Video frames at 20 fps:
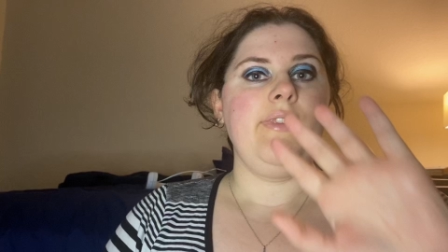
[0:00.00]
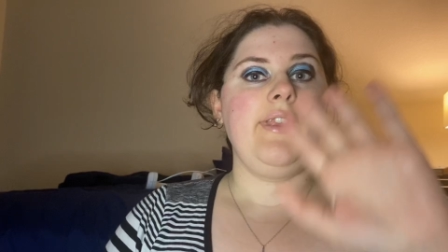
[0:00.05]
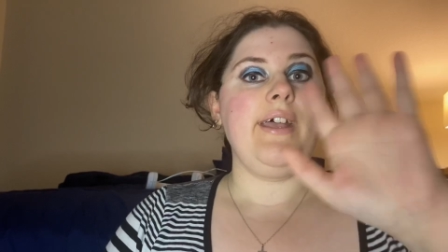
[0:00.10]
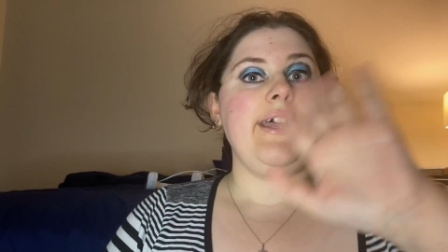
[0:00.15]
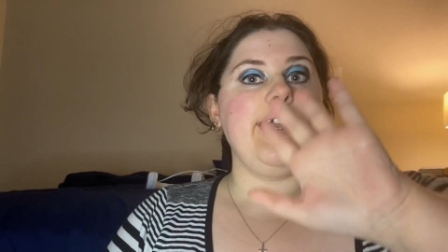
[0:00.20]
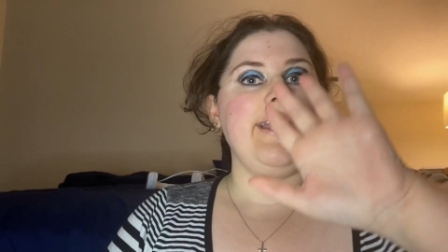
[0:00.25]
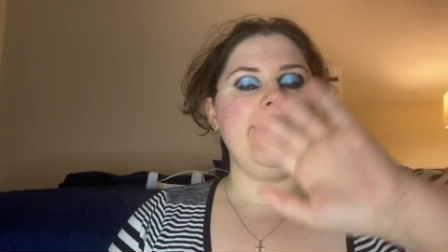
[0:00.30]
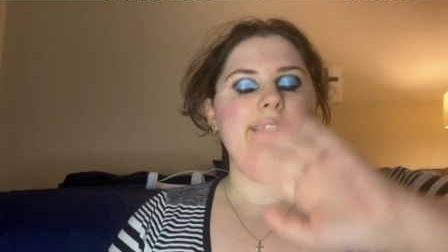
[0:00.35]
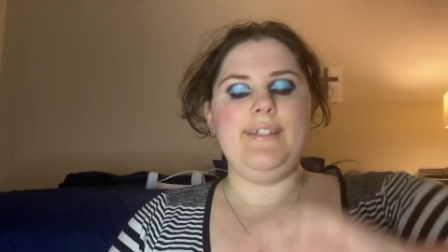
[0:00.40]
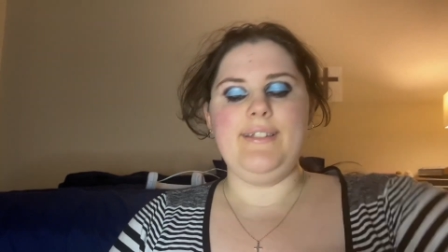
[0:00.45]

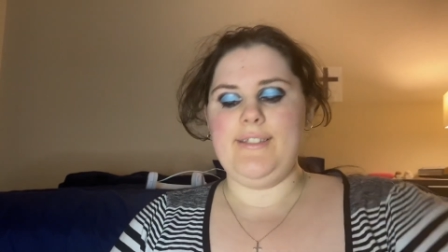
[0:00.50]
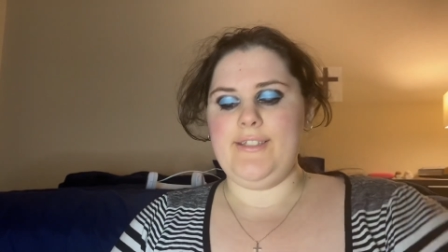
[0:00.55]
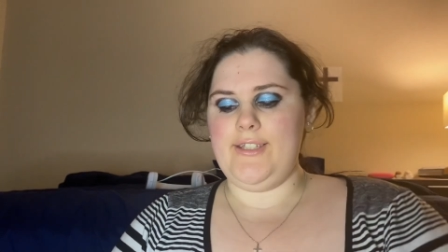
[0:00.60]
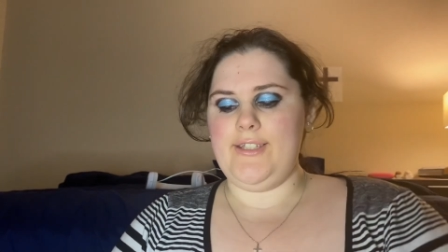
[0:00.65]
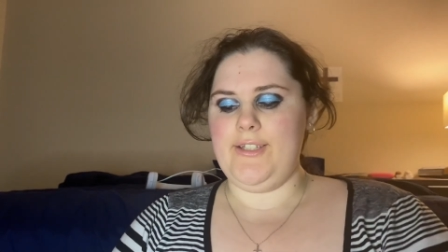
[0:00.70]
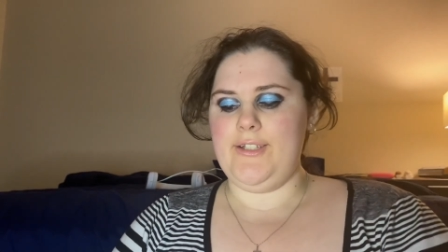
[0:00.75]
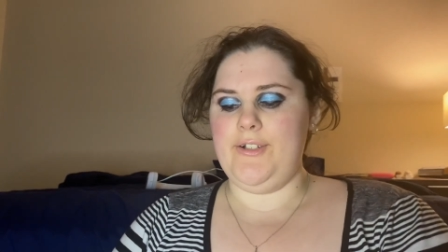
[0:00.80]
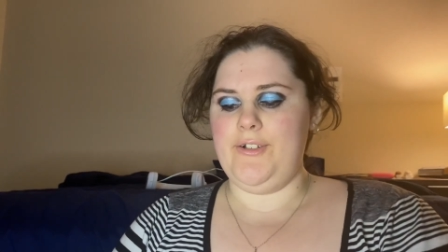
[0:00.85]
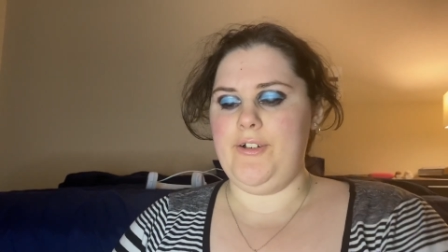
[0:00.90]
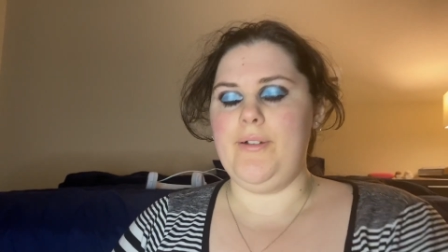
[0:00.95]
Hi guys,
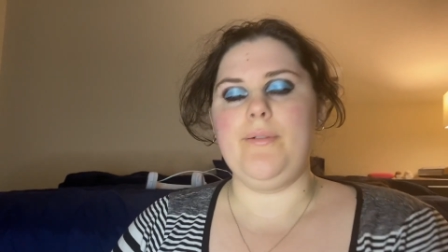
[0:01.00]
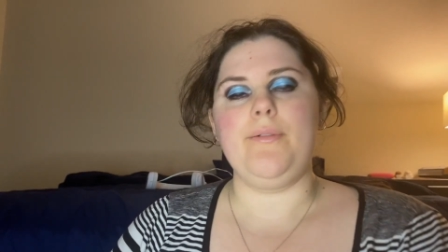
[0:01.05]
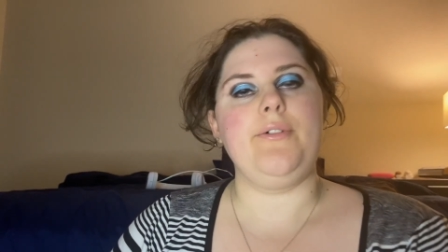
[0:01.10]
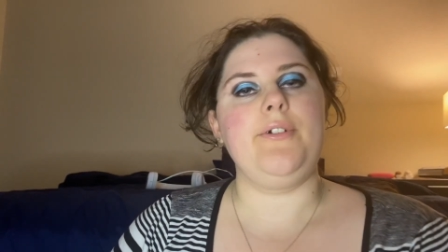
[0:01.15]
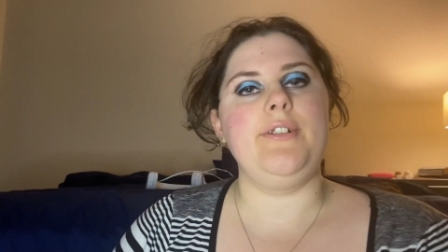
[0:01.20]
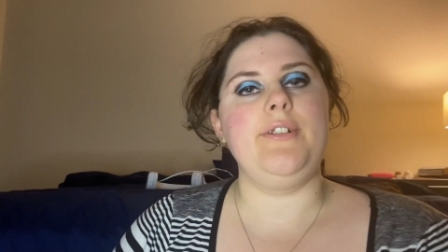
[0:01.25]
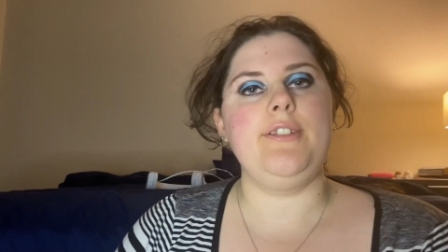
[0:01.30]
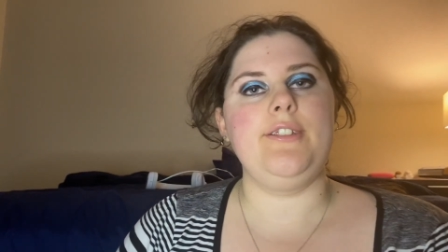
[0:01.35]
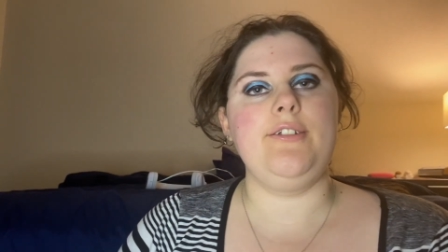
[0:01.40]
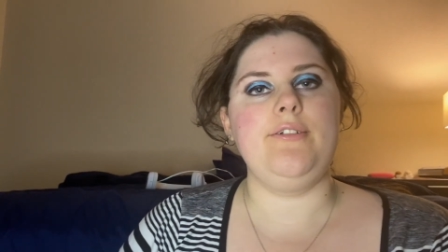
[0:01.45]
so I
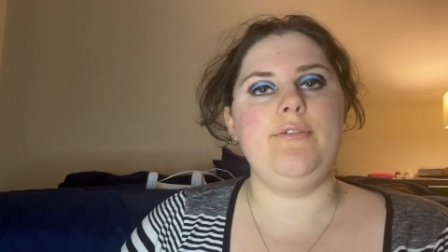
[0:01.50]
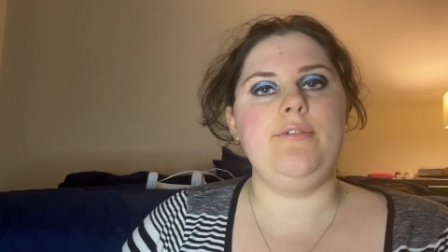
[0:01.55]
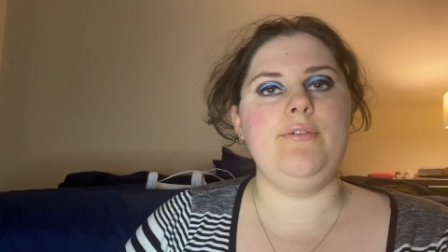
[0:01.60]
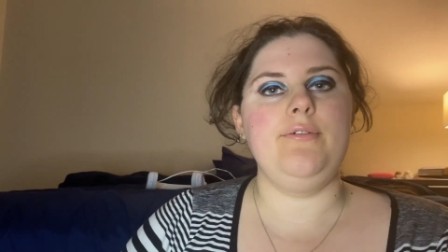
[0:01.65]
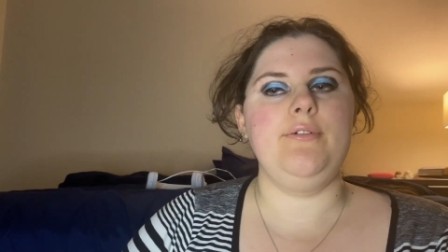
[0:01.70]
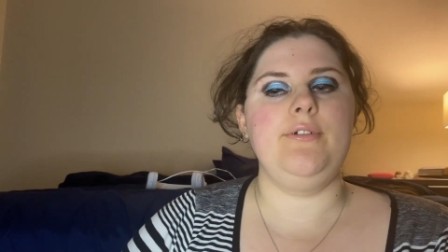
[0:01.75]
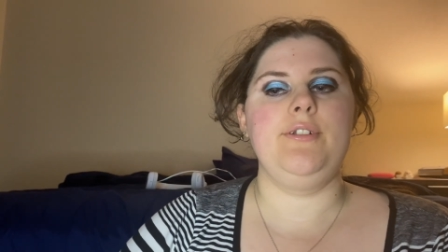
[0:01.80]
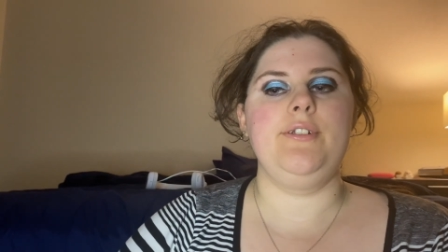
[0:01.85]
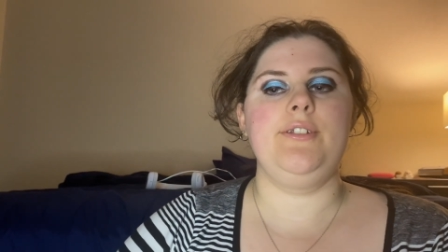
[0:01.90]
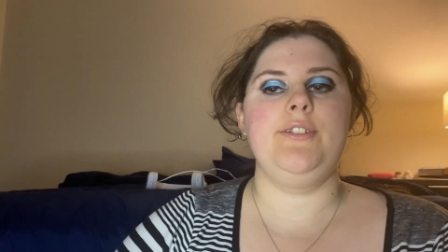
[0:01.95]
wanted to